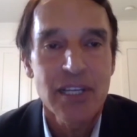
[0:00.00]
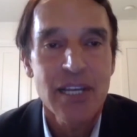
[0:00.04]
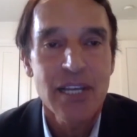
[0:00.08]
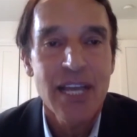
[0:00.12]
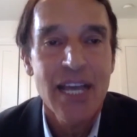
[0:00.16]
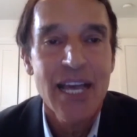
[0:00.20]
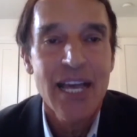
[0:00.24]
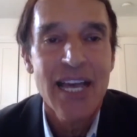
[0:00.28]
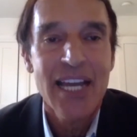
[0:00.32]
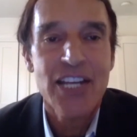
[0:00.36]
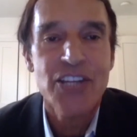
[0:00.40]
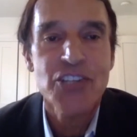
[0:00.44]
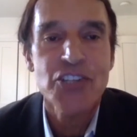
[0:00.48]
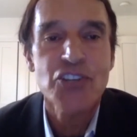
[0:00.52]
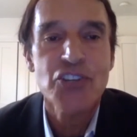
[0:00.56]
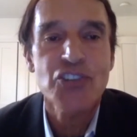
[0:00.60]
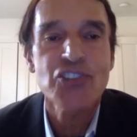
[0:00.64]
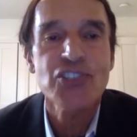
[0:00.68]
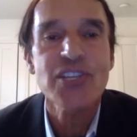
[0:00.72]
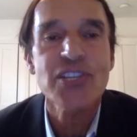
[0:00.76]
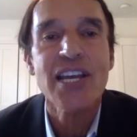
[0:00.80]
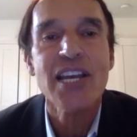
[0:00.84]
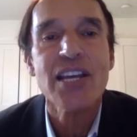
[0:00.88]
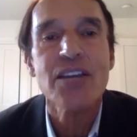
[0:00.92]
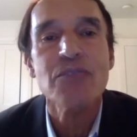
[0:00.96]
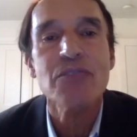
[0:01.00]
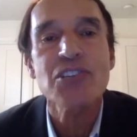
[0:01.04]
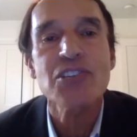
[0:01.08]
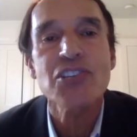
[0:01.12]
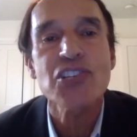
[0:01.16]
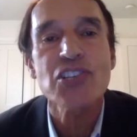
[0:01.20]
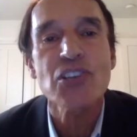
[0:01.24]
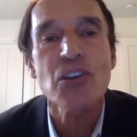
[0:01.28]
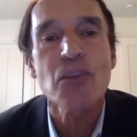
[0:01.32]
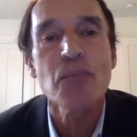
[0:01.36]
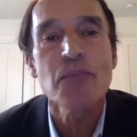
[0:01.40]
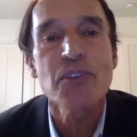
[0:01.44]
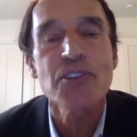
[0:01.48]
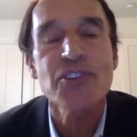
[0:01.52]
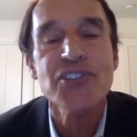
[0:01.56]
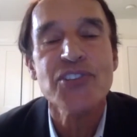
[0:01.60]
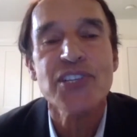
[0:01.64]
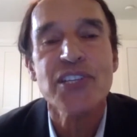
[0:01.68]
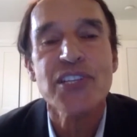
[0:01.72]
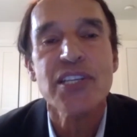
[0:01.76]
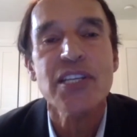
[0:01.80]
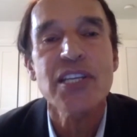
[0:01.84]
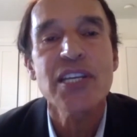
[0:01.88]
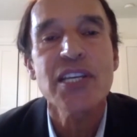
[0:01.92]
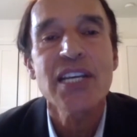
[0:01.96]
And as you say, was so
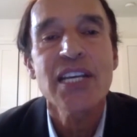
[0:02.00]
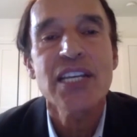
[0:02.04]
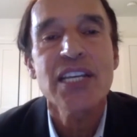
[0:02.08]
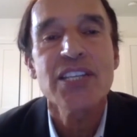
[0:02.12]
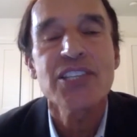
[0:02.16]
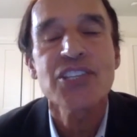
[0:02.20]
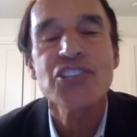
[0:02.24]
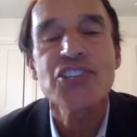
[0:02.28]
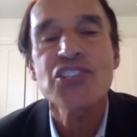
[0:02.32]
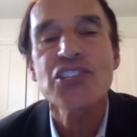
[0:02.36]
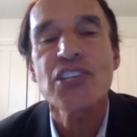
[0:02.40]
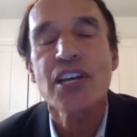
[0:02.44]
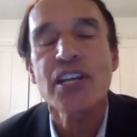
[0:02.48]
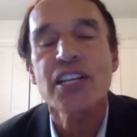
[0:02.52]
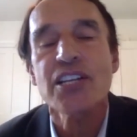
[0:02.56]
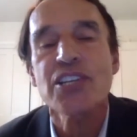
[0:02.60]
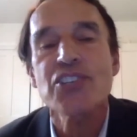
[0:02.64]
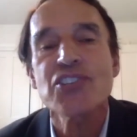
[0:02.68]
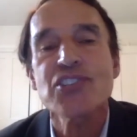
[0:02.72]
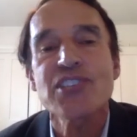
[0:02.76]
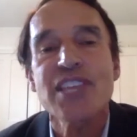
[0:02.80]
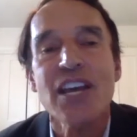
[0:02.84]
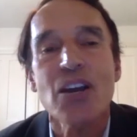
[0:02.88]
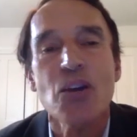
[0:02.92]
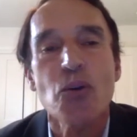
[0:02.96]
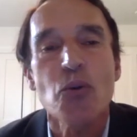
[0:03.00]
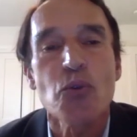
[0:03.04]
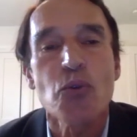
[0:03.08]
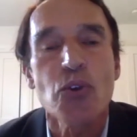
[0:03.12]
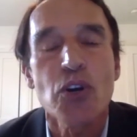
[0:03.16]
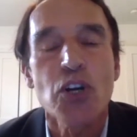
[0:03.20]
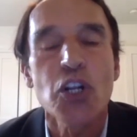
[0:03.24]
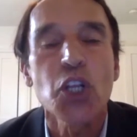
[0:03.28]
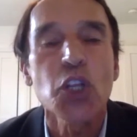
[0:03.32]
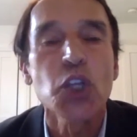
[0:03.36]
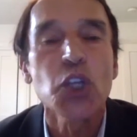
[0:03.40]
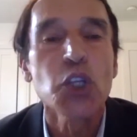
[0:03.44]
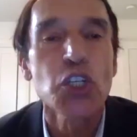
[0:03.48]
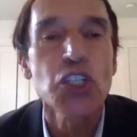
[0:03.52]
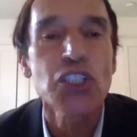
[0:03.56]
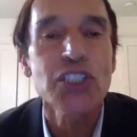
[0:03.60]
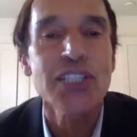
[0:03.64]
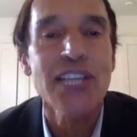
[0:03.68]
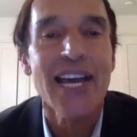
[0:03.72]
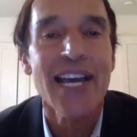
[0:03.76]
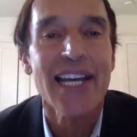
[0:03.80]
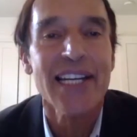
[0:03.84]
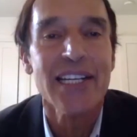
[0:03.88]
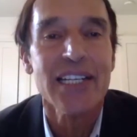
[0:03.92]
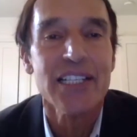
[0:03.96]
missing in the studies that were looked
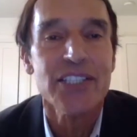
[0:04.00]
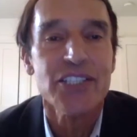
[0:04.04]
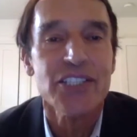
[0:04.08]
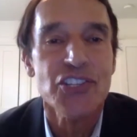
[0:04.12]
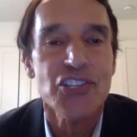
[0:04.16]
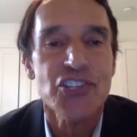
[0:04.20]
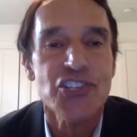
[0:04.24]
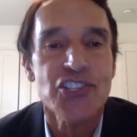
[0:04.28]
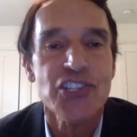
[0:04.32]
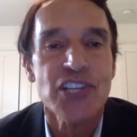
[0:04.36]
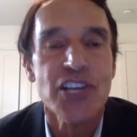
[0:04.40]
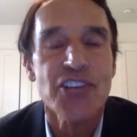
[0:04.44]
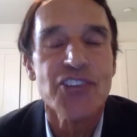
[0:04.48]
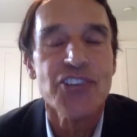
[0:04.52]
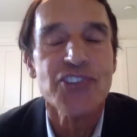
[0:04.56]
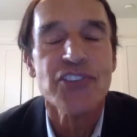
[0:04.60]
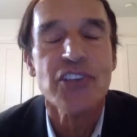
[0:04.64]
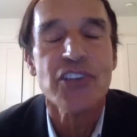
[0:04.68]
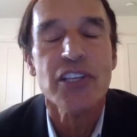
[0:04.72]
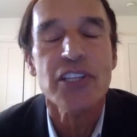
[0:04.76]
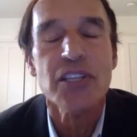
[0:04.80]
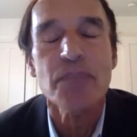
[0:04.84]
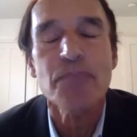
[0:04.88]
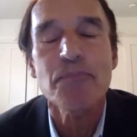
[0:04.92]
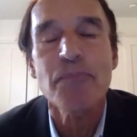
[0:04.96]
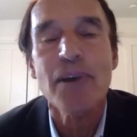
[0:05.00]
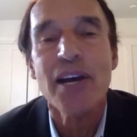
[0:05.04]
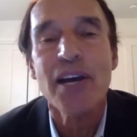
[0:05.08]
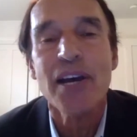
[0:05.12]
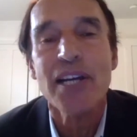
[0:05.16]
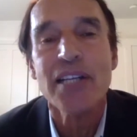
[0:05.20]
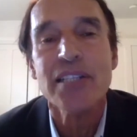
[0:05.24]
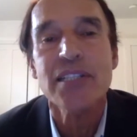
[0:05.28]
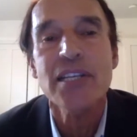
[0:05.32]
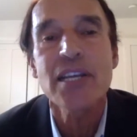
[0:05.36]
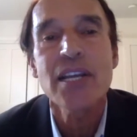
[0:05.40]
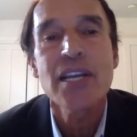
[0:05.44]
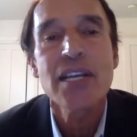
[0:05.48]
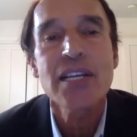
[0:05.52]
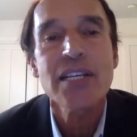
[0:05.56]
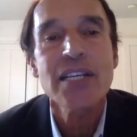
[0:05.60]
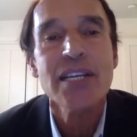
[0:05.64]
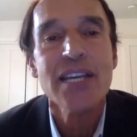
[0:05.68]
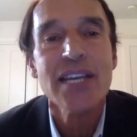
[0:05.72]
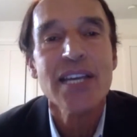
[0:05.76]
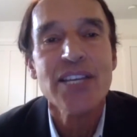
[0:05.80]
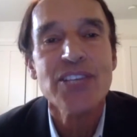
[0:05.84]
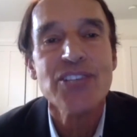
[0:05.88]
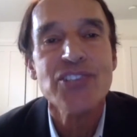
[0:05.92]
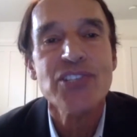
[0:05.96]
at and discussed on the
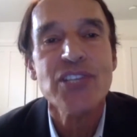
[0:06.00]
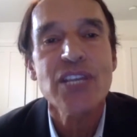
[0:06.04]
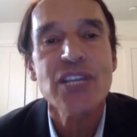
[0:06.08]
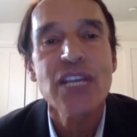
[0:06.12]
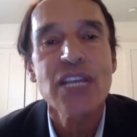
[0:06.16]
podcast.